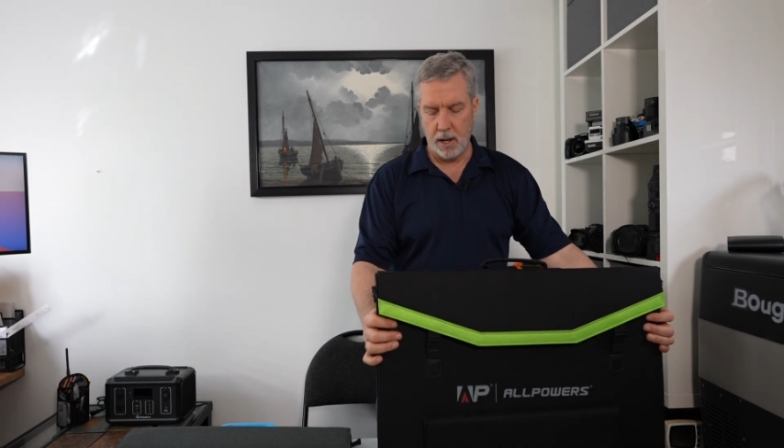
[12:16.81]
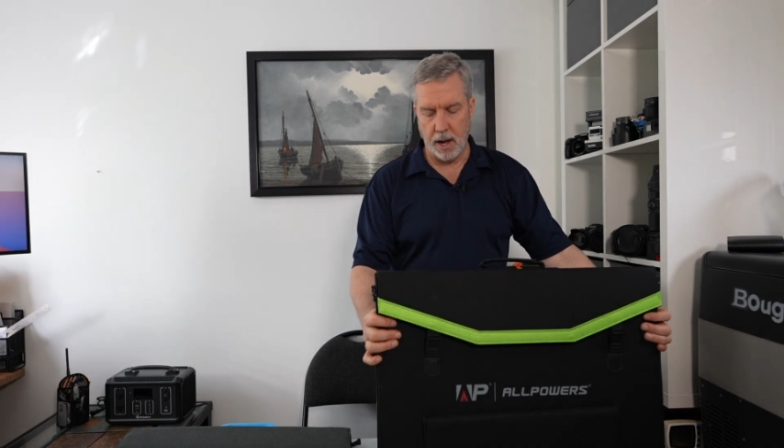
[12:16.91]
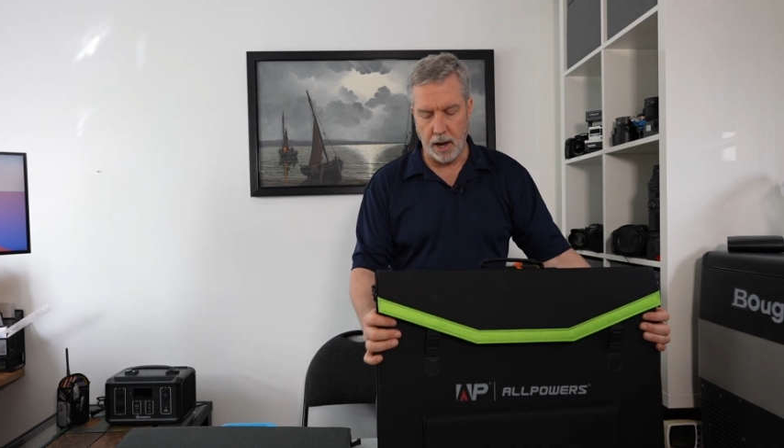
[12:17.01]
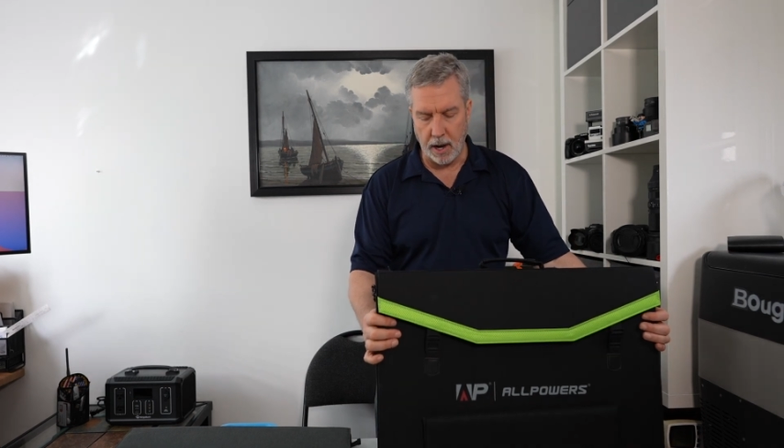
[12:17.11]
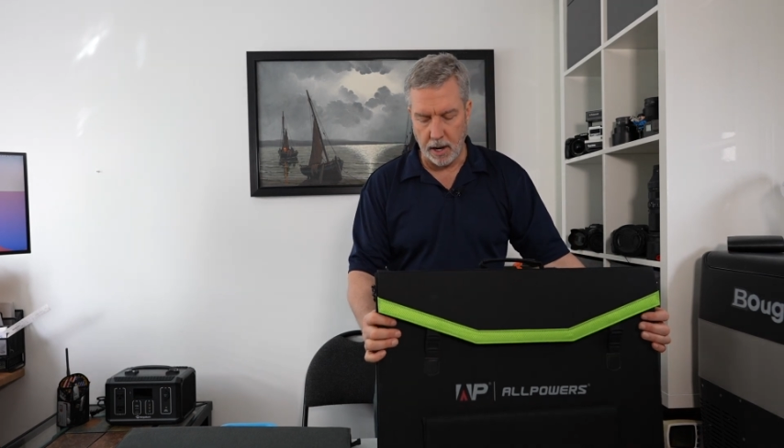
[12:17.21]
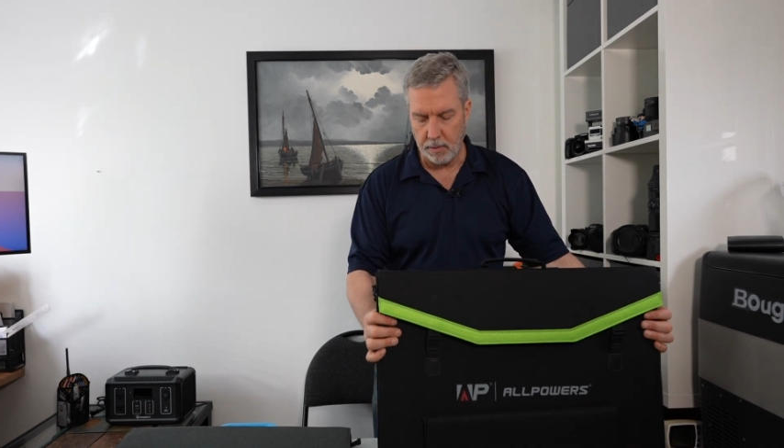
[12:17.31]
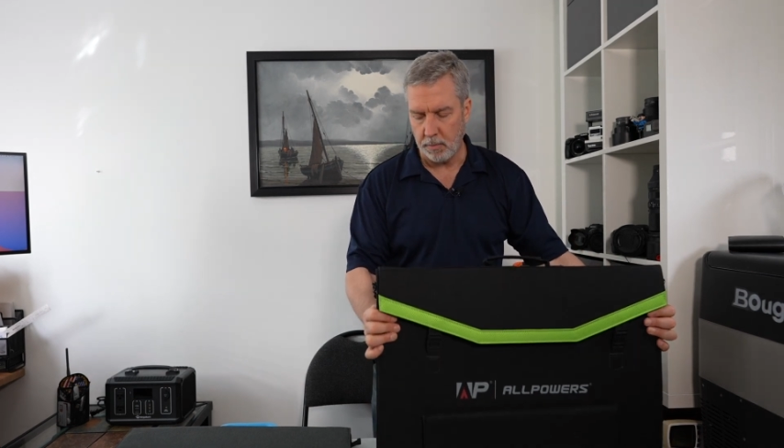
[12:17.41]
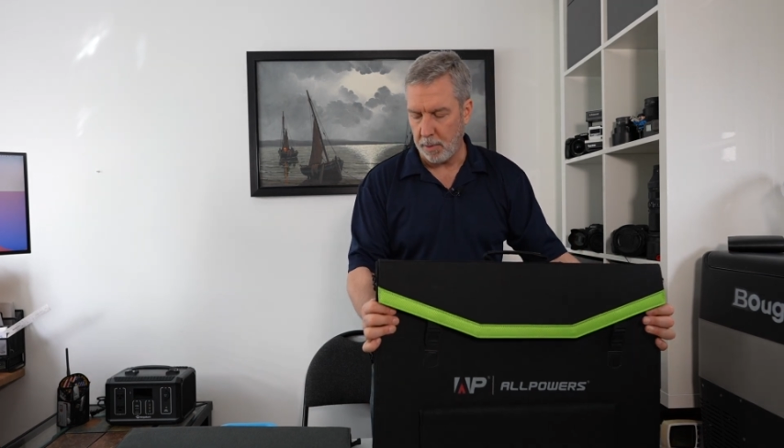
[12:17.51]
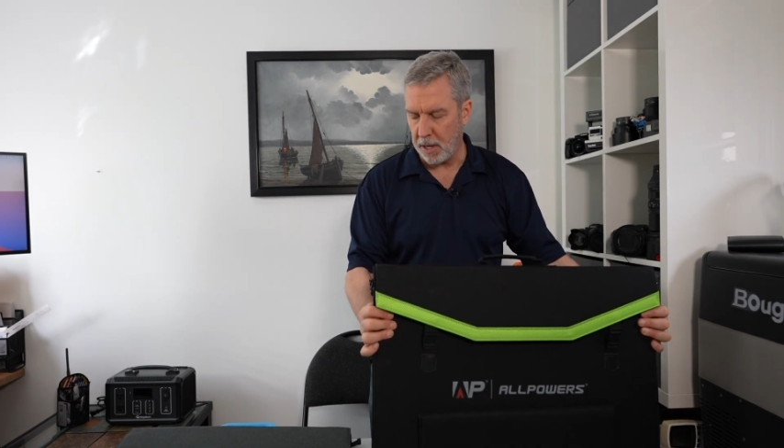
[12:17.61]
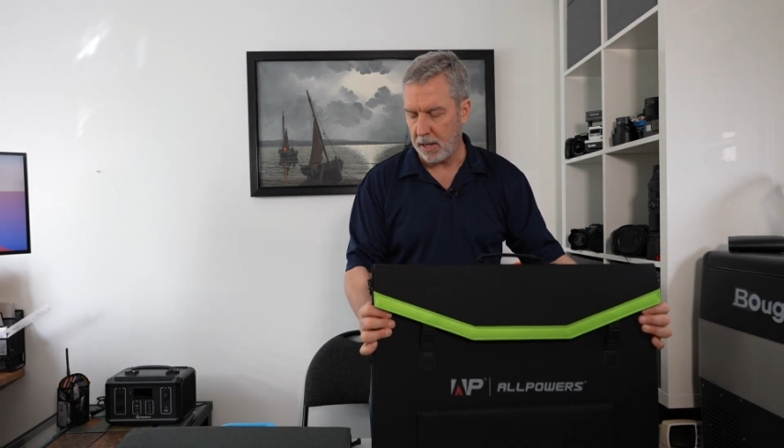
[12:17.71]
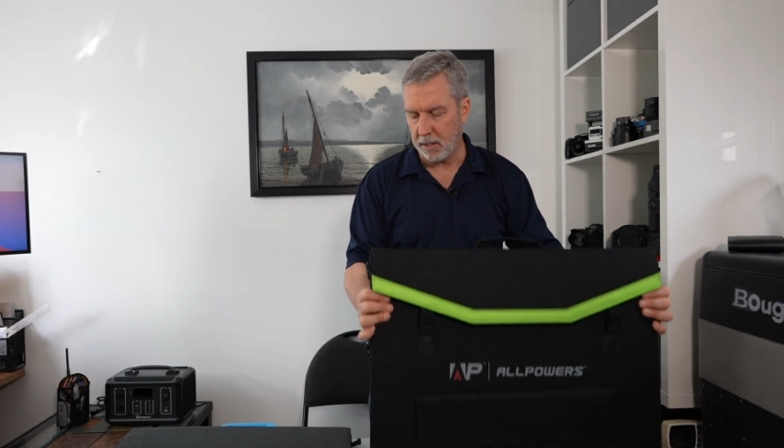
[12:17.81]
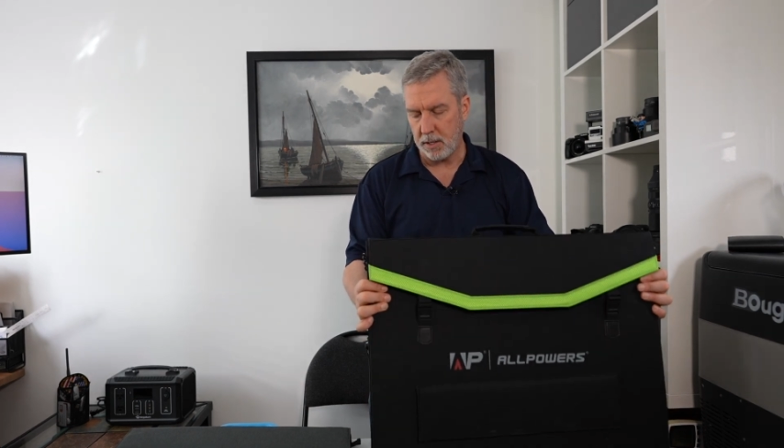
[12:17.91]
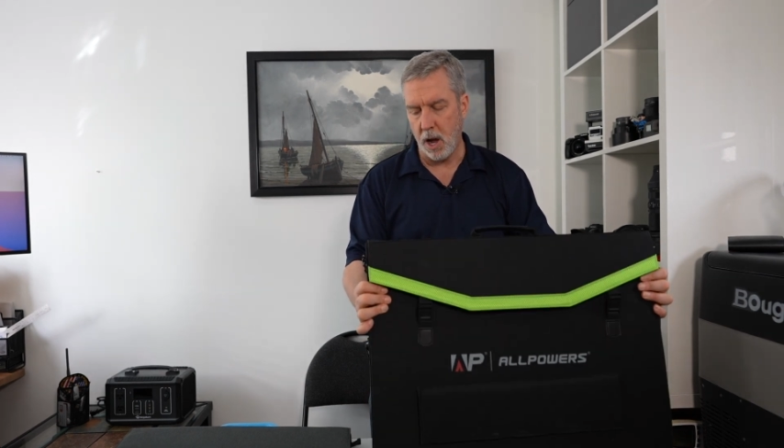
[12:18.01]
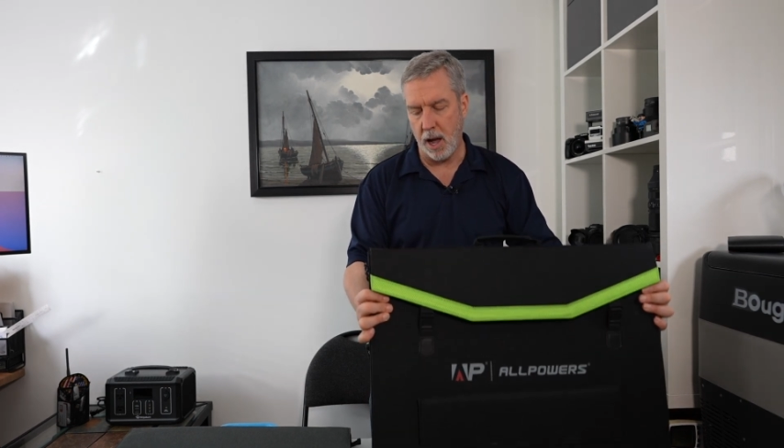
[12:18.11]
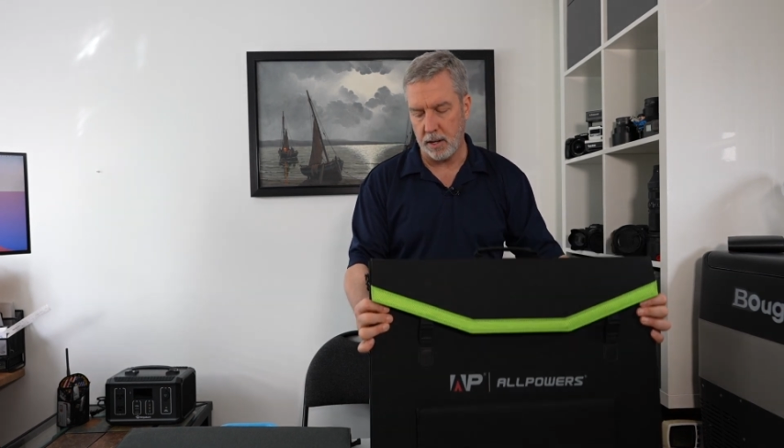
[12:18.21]
Uh, I mean,
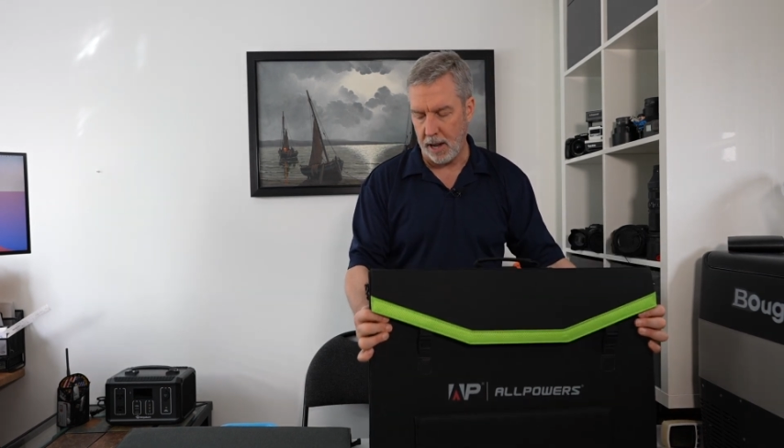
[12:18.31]
it's not